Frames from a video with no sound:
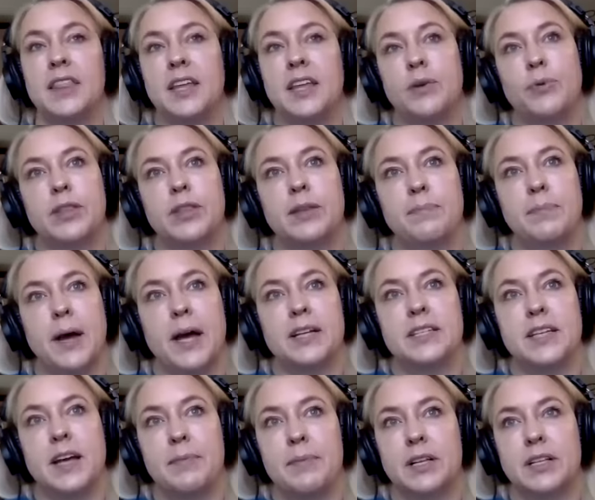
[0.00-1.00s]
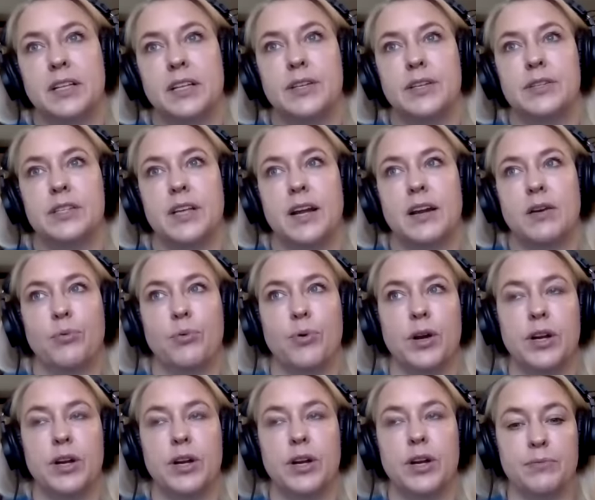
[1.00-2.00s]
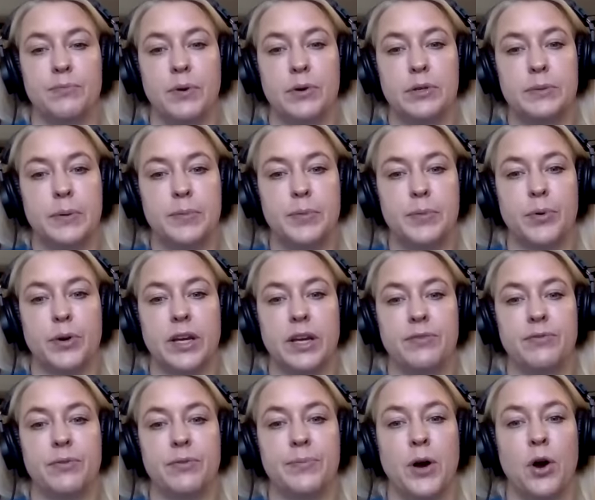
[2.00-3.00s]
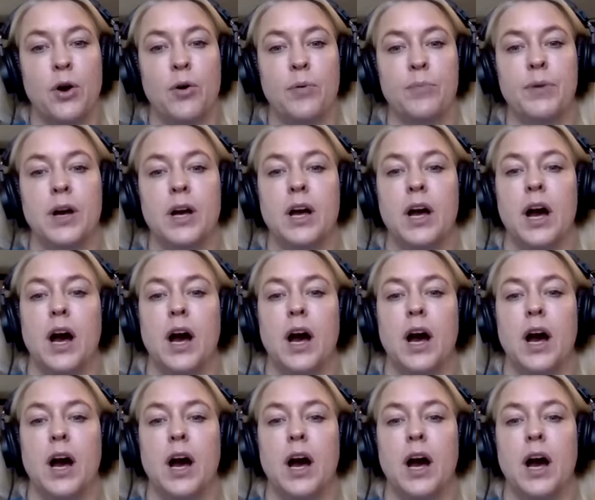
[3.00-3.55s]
I think with the pandemic, like you said, most people working from home,